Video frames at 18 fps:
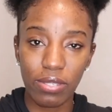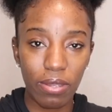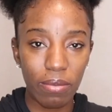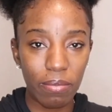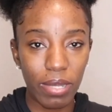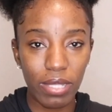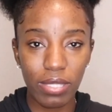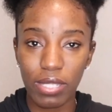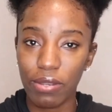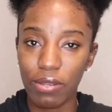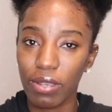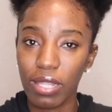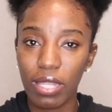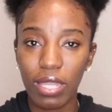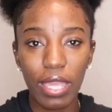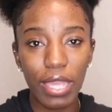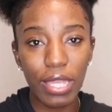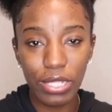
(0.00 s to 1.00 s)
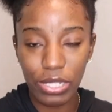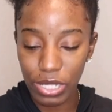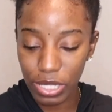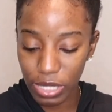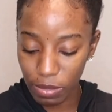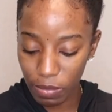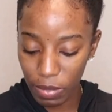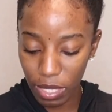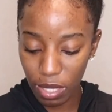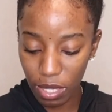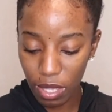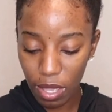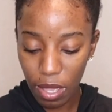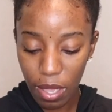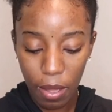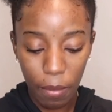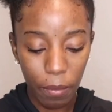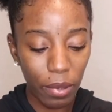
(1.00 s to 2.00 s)
certain material itches me,
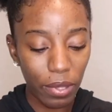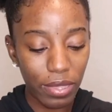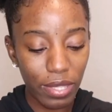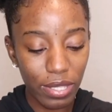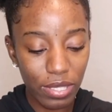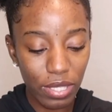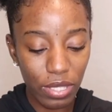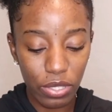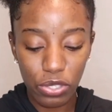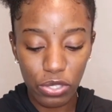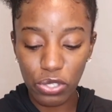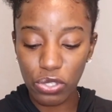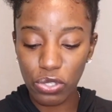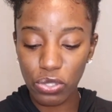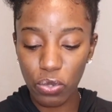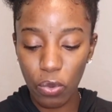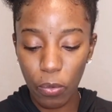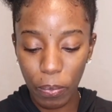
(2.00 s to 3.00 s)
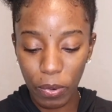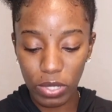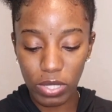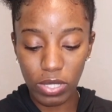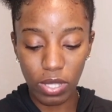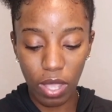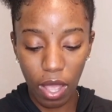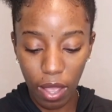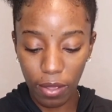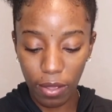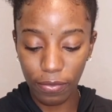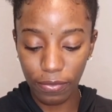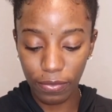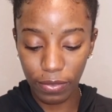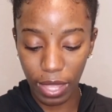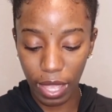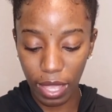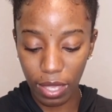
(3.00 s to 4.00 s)
but this is super
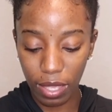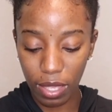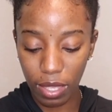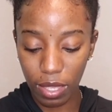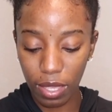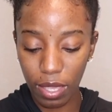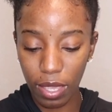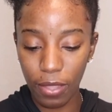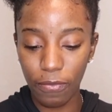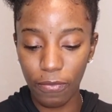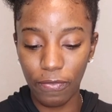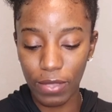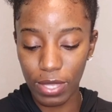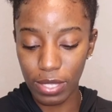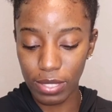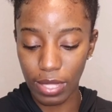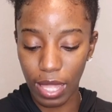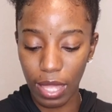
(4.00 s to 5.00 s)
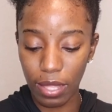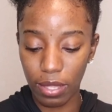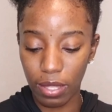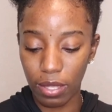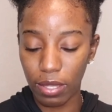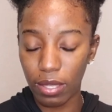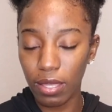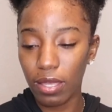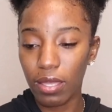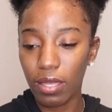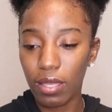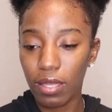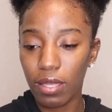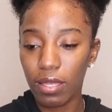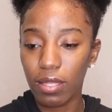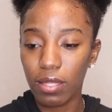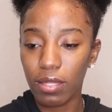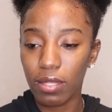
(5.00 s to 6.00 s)
soft. Like, it feels like
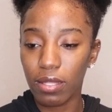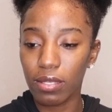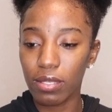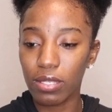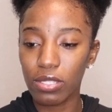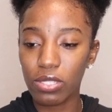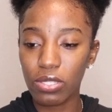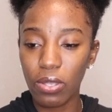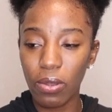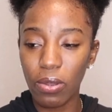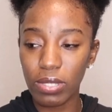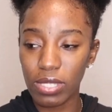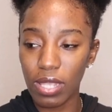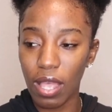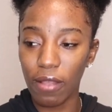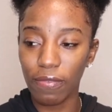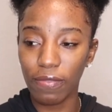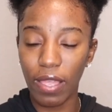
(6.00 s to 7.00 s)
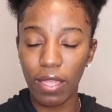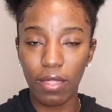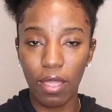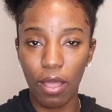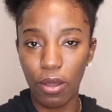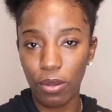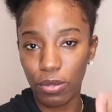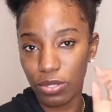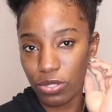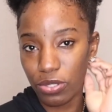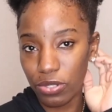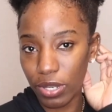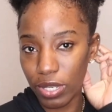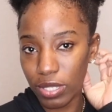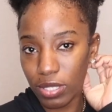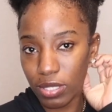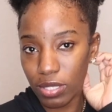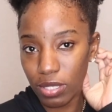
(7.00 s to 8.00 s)
it's so soft, like the house
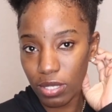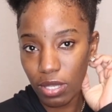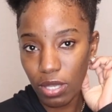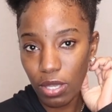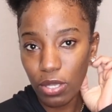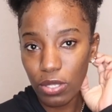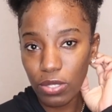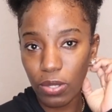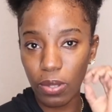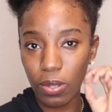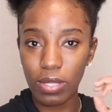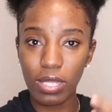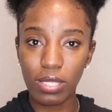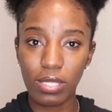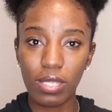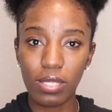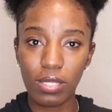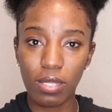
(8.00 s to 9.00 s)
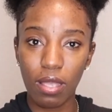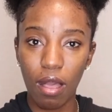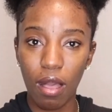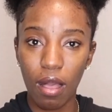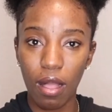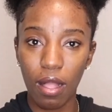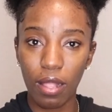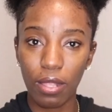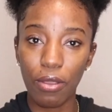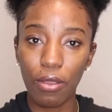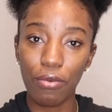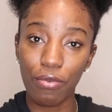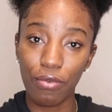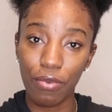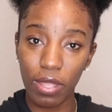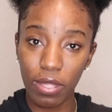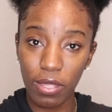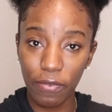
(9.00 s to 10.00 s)
dress. So this is called
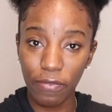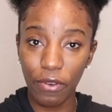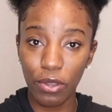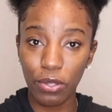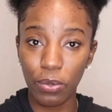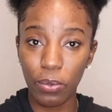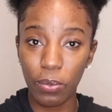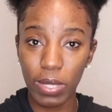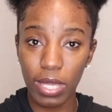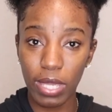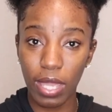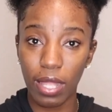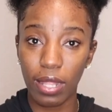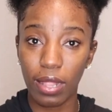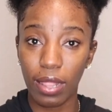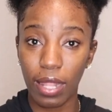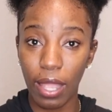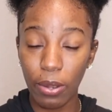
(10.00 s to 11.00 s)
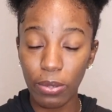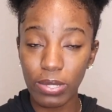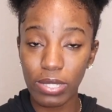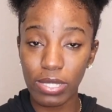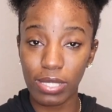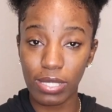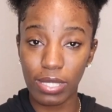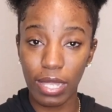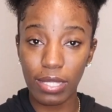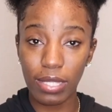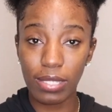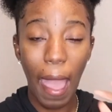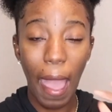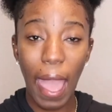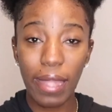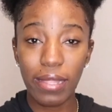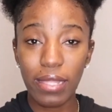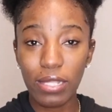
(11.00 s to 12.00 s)
Ready for the Weekend lounge set.
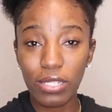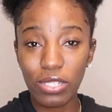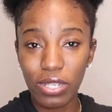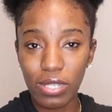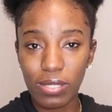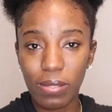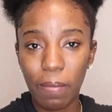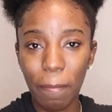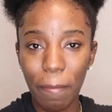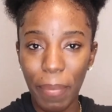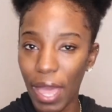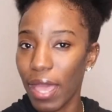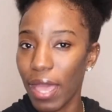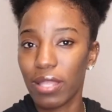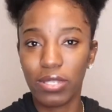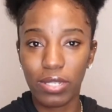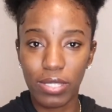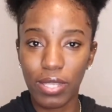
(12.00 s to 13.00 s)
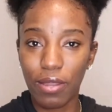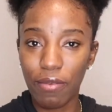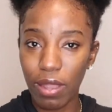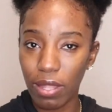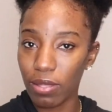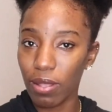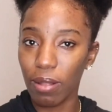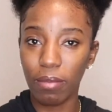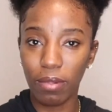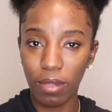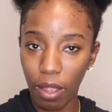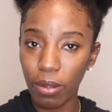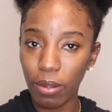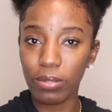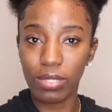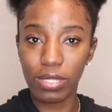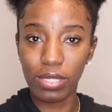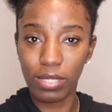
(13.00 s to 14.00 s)
I didn't just buy just a random
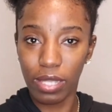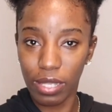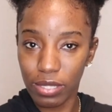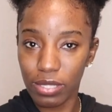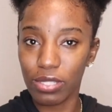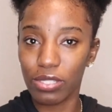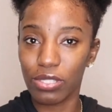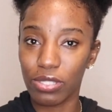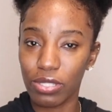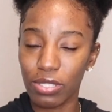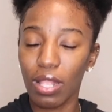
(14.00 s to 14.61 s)
lounge set